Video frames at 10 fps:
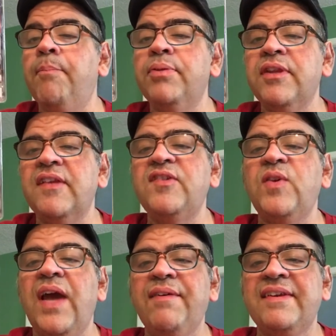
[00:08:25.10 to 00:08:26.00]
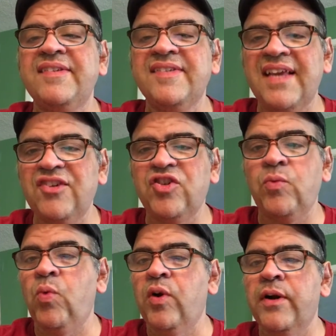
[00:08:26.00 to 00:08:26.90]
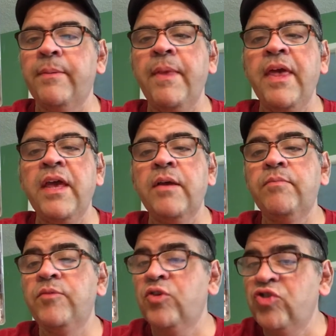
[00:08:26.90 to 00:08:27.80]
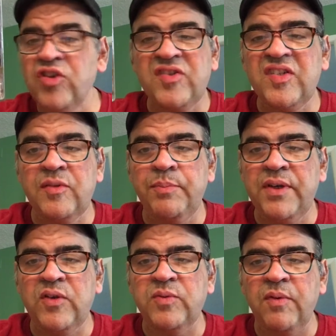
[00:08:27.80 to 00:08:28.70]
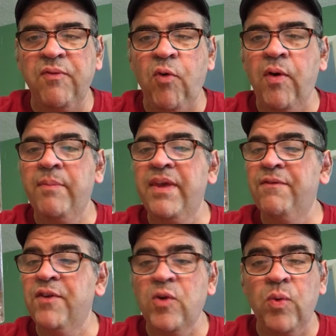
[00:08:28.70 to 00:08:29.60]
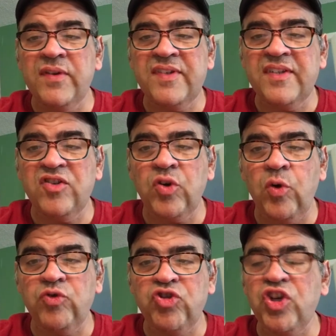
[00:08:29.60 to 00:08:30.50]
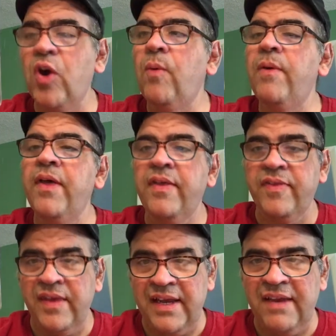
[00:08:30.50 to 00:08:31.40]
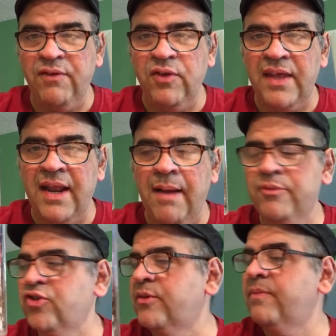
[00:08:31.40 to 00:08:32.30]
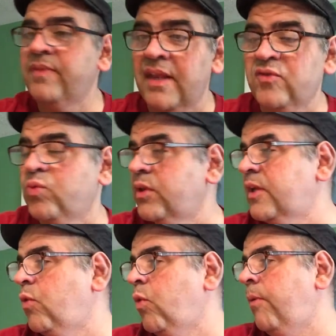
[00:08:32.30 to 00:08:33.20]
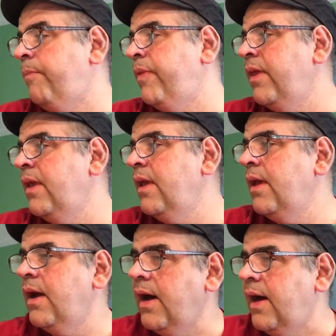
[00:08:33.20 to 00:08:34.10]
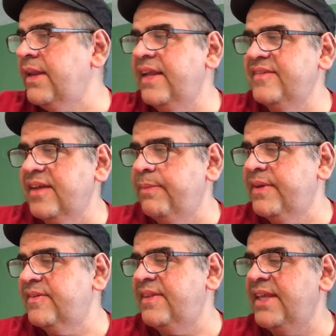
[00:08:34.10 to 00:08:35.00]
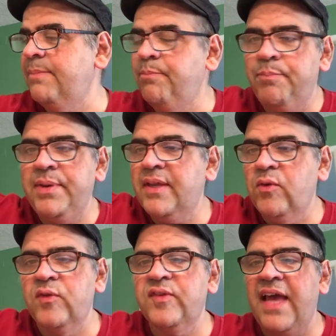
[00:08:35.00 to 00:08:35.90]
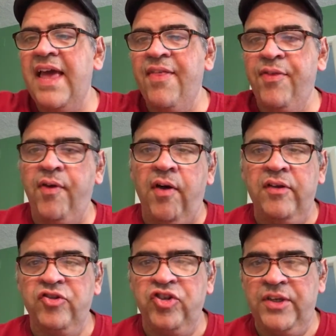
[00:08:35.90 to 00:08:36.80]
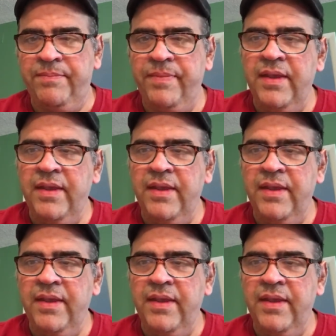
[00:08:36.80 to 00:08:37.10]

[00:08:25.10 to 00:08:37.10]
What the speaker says: Plus, you have a section where you just see the Beatles perform. If you don't want to see the whole show, they give you that option. That's really cool. Next up is the Beatles Anthology.